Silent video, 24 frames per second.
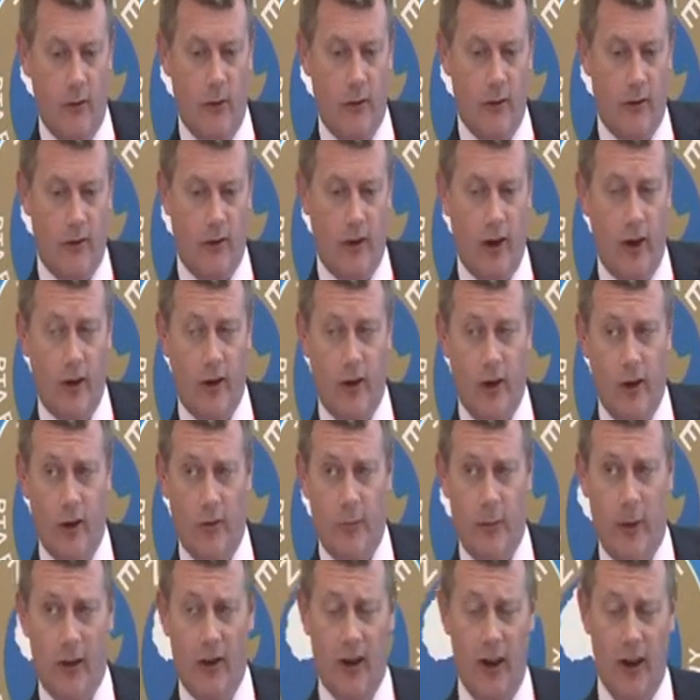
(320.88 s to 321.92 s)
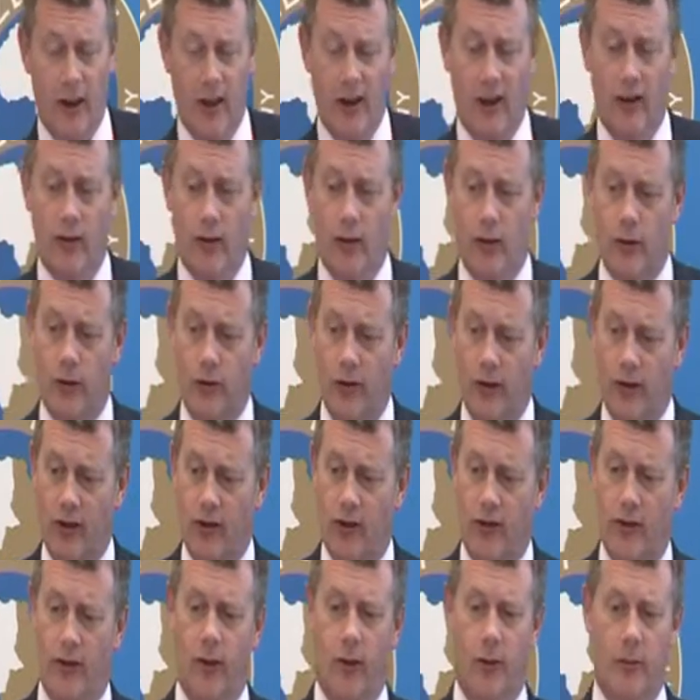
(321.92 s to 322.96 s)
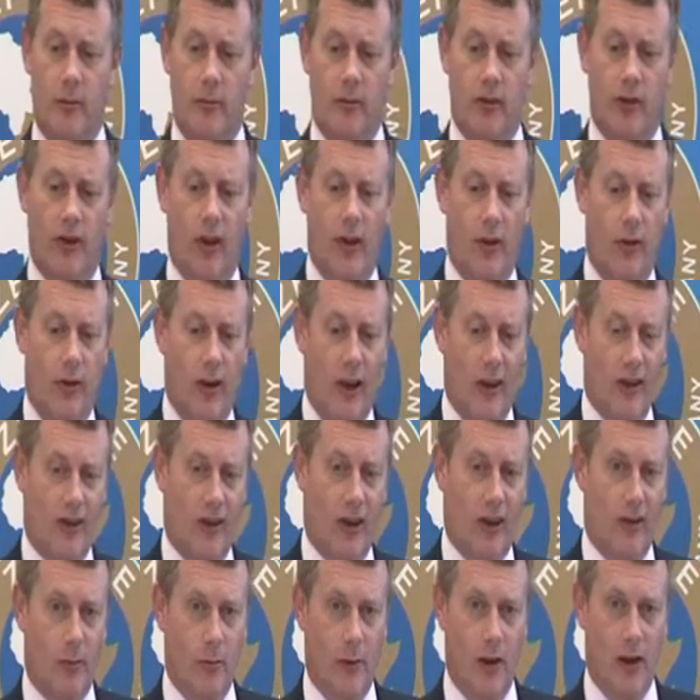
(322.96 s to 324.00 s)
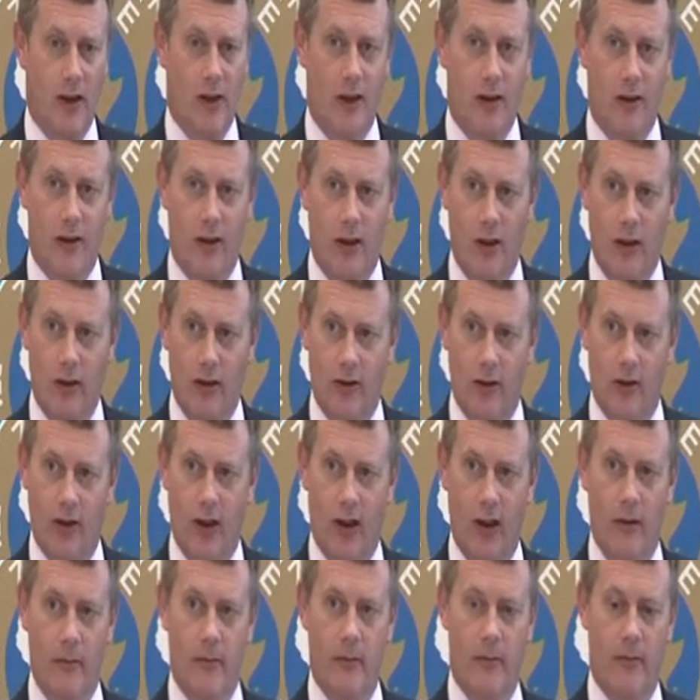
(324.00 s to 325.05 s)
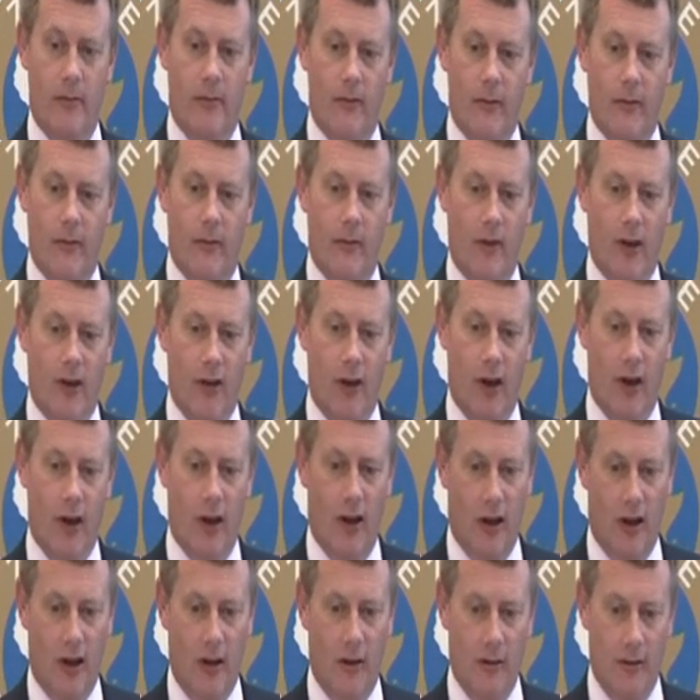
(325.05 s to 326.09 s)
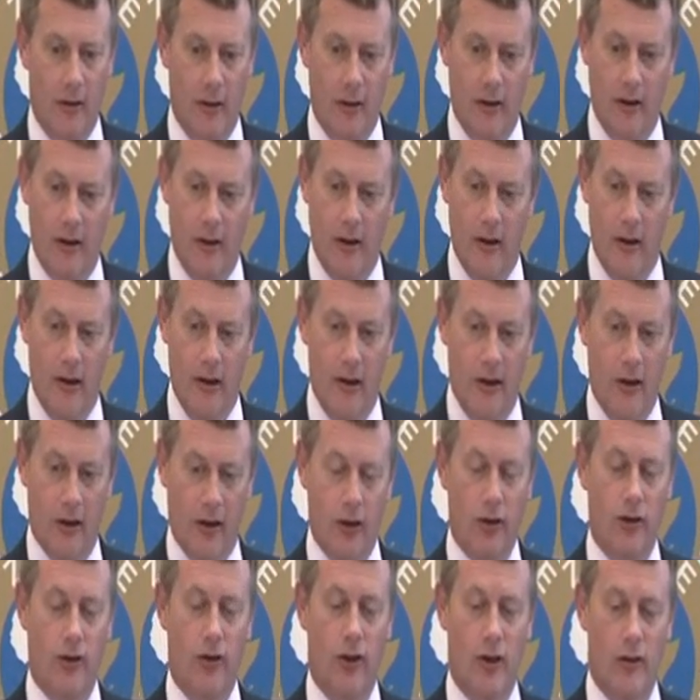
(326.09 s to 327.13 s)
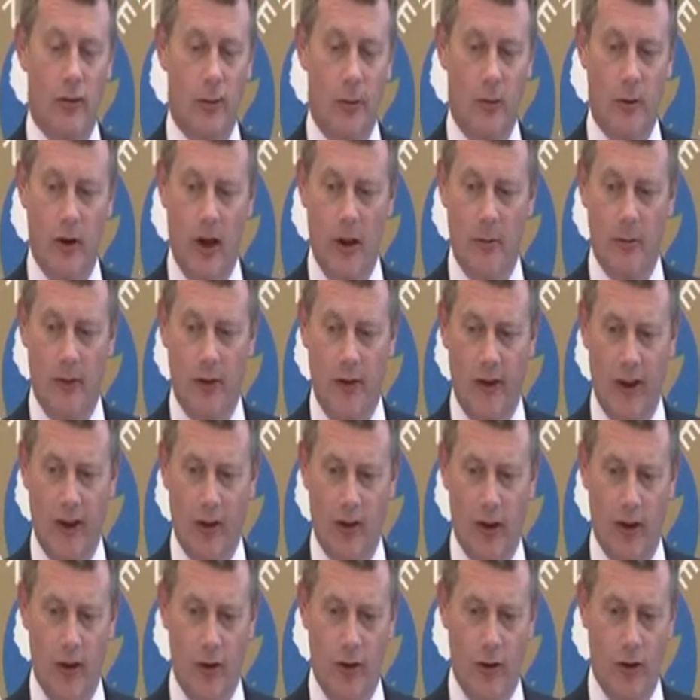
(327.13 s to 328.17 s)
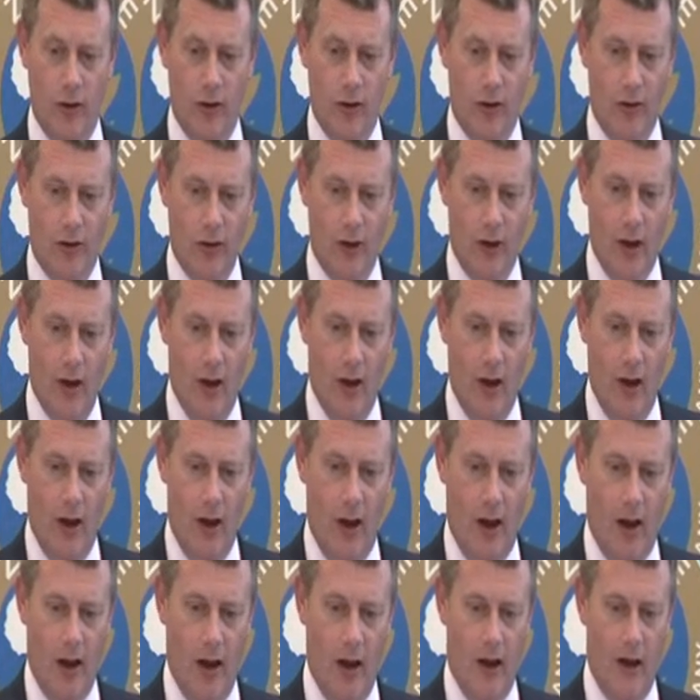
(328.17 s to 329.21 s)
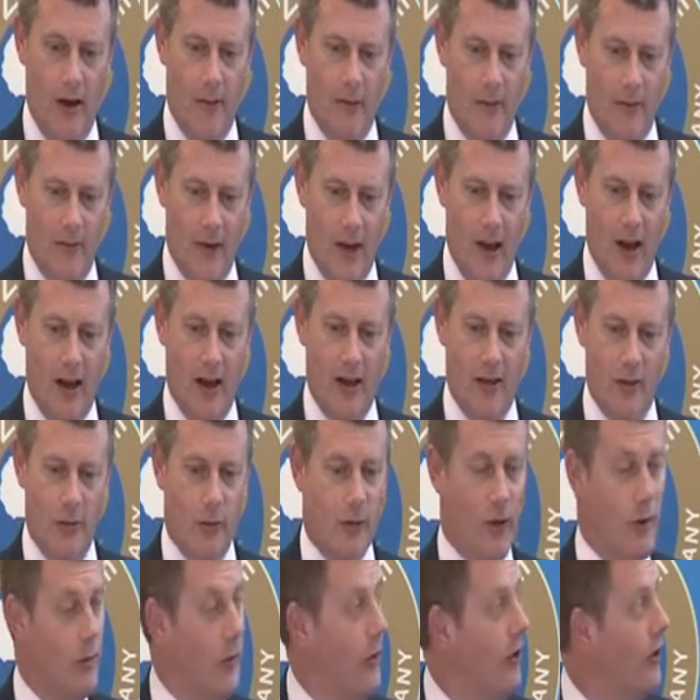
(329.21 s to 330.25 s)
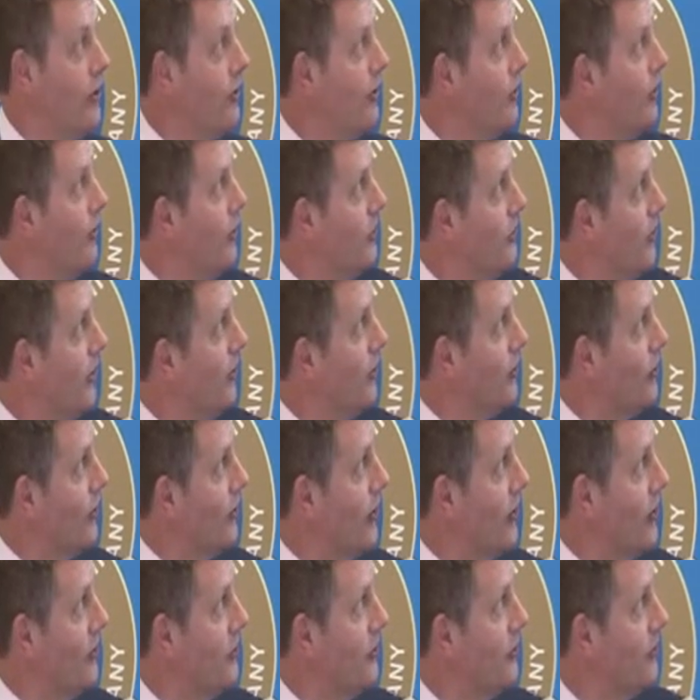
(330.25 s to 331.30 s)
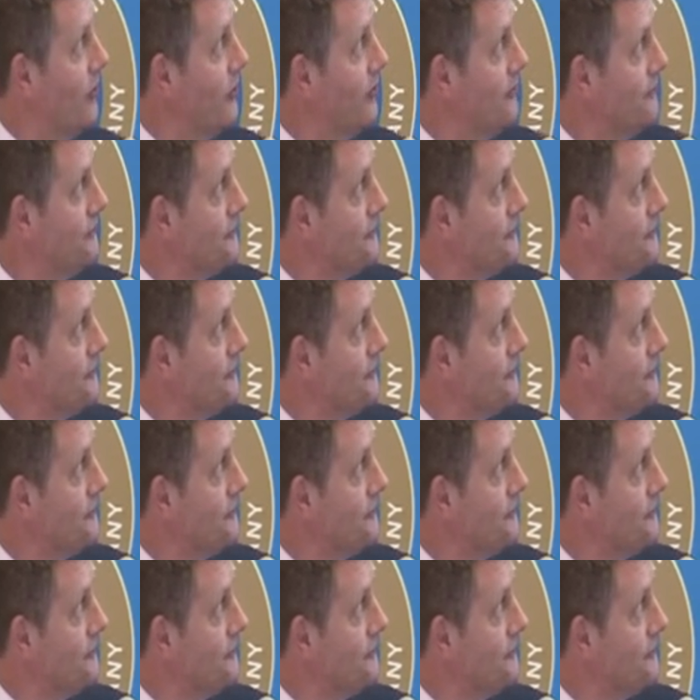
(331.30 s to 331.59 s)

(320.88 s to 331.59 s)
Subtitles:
Started off by saying it is an all risks form, so that does mean that there are a considerable number of exclusions, and we'll work through most of those.